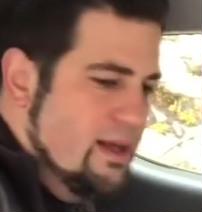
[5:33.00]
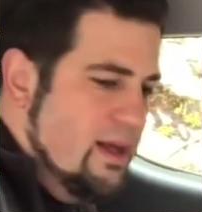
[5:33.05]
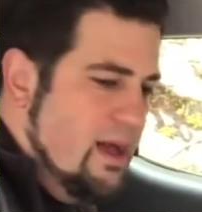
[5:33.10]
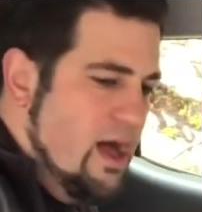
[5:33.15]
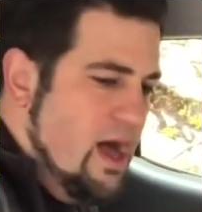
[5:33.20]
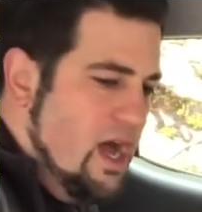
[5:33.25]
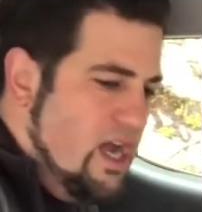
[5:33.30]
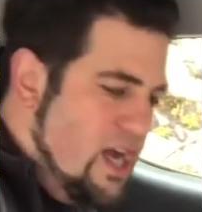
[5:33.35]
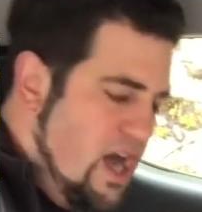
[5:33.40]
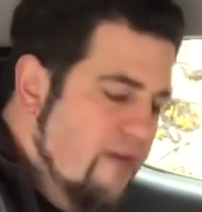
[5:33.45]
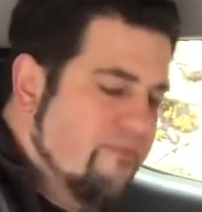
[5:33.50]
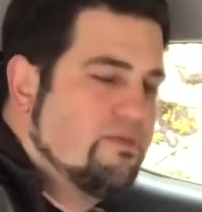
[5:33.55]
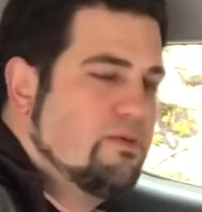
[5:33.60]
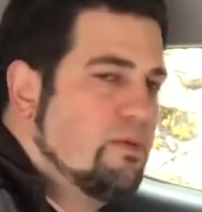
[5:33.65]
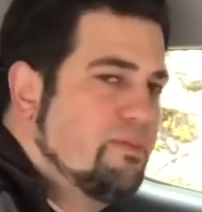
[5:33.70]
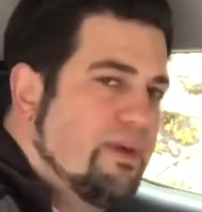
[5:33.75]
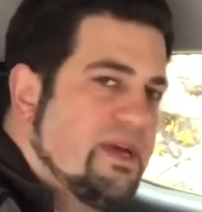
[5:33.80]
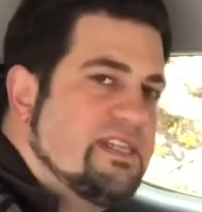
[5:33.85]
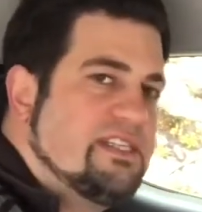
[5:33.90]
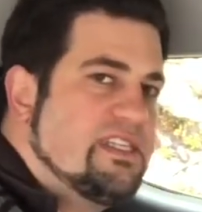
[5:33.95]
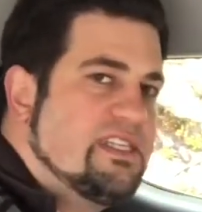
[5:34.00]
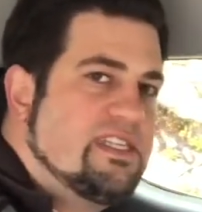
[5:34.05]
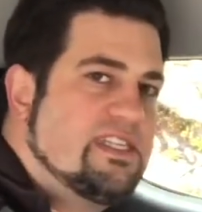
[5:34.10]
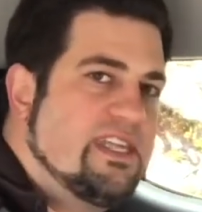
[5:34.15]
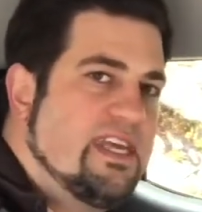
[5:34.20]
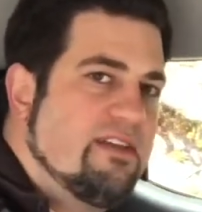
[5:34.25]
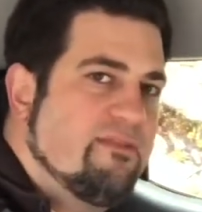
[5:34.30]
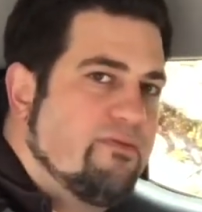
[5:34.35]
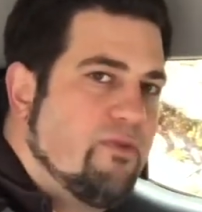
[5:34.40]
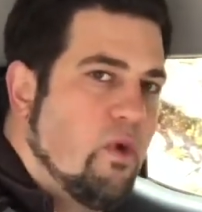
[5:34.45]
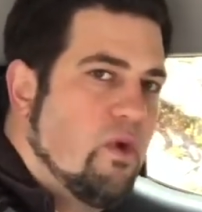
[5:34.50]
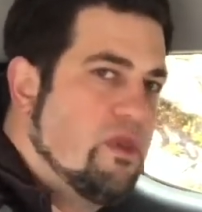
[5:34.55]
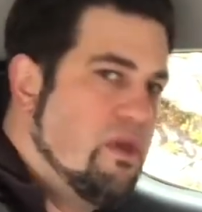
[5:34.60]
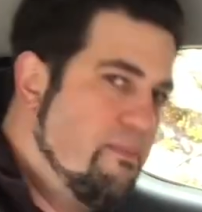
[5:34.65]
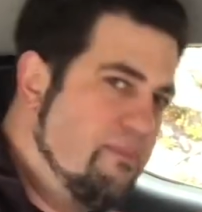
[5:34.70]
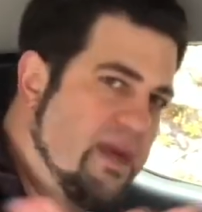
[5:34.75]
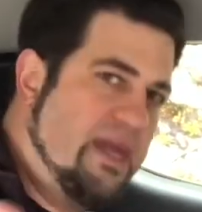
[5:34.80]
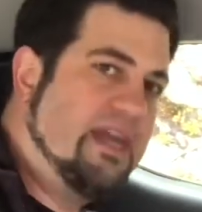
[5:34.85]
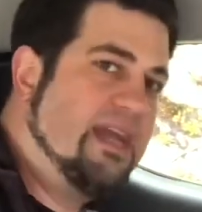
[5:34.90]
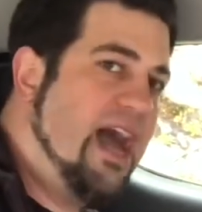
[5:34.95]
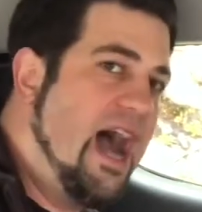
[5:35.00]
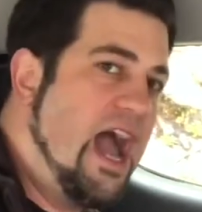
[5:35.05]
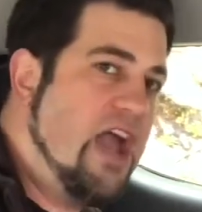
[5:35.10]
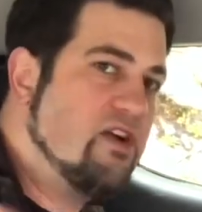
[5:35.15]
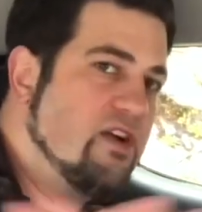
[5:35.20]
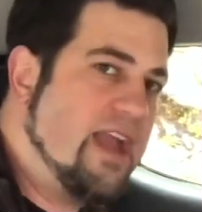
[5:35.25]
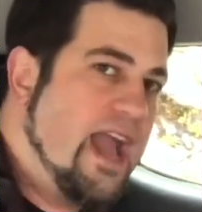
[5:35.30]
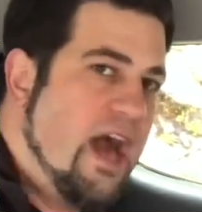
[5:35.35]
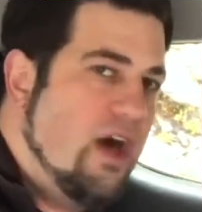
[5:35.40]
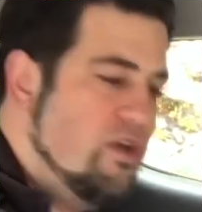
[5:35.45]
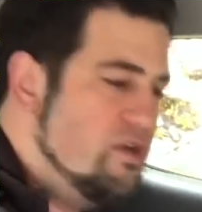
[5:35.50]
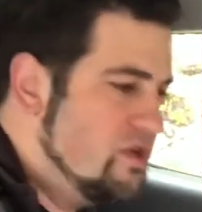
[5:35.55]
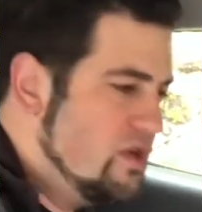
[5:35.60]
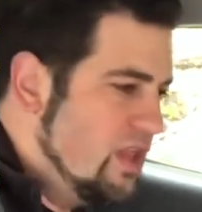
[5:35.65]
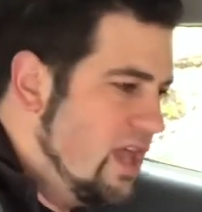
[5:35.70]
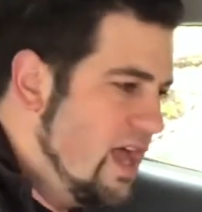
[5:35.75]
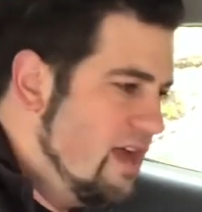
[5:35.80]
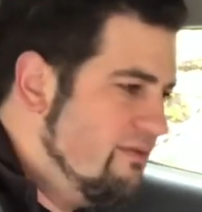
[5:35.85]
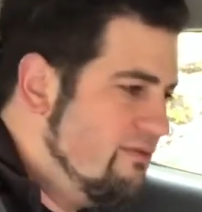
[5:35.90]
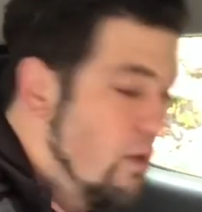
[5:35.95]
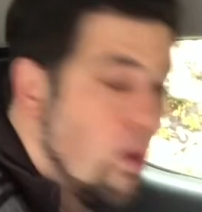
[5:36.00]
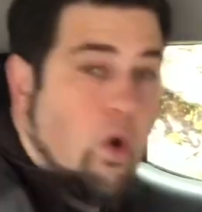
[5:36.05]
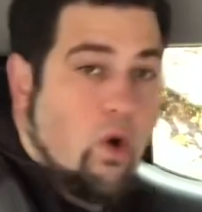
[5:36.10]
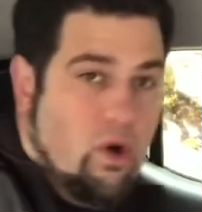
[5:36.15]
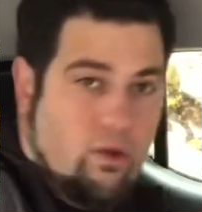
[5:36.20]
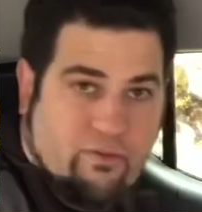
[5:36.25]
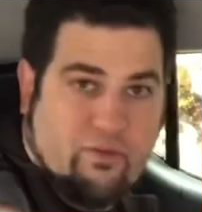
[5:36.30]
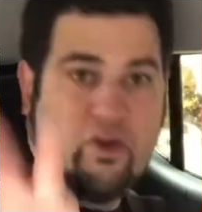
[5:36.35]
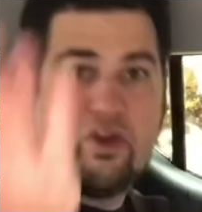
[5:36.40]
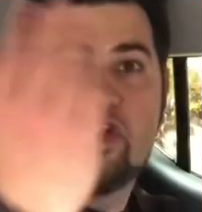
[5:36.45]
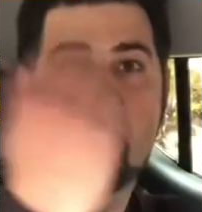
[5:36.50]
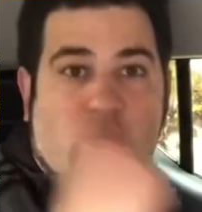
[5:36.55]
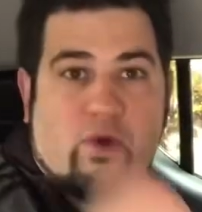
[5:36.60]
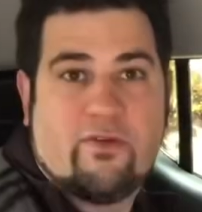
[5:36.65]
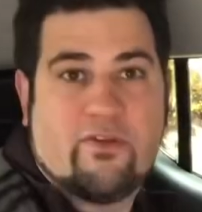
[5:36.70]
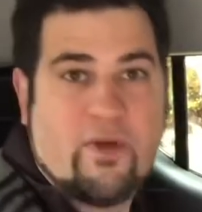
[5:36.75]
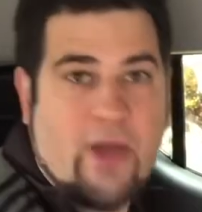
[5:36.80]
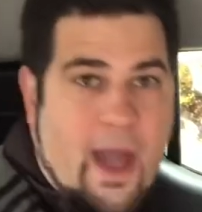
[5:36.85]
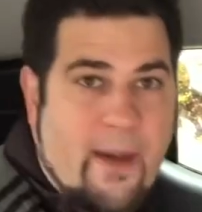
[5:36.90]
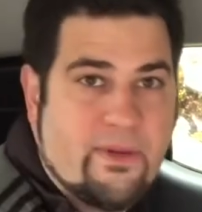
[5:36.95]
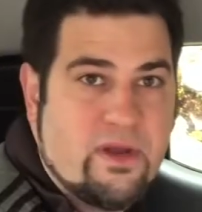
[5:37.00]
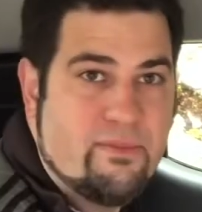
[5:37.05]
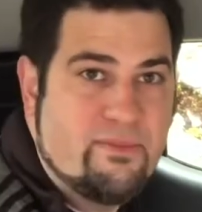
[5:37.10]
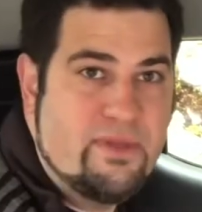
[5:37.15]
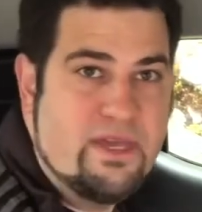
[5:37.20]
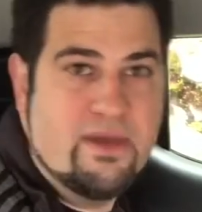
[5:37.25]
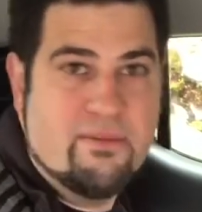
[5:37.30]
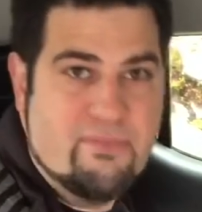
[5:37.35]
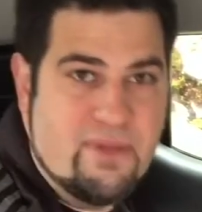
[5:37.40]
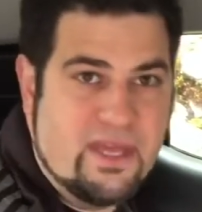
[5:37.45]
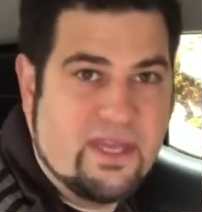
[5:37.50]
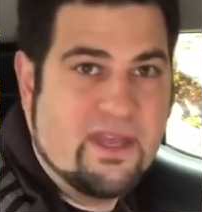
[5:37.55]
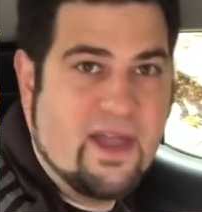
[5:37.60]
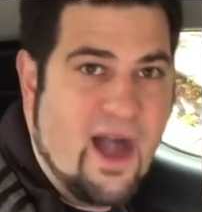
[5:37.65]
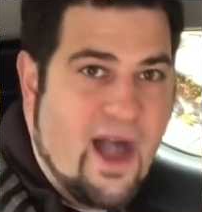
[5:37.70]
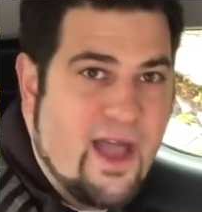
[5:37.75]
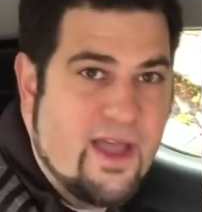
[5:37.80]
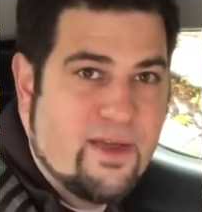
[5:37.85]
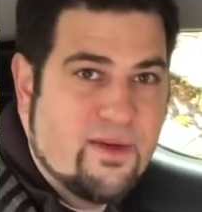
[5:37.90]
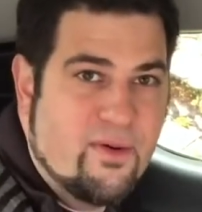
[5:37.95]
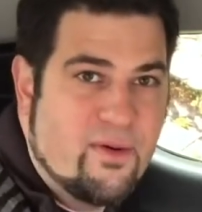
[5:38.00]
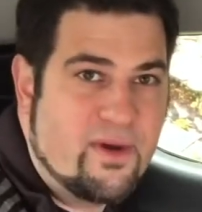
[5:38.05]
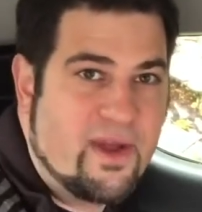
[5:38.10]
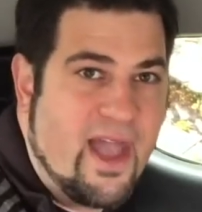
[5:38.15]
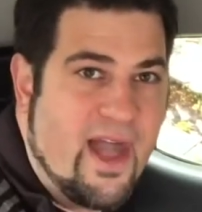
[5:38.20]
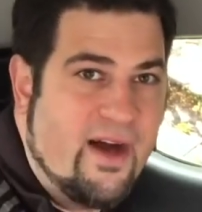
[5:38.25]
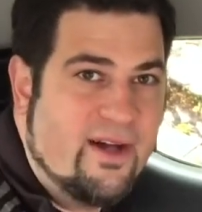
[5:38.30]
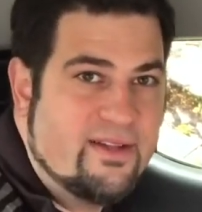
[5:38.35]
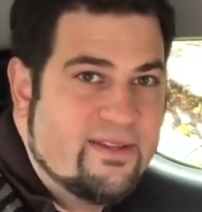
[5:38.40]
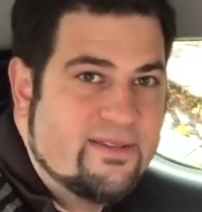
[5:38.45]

a comfortable place to sit for the big guy or gal in your life, or for you if you happen to be a big guy or gal.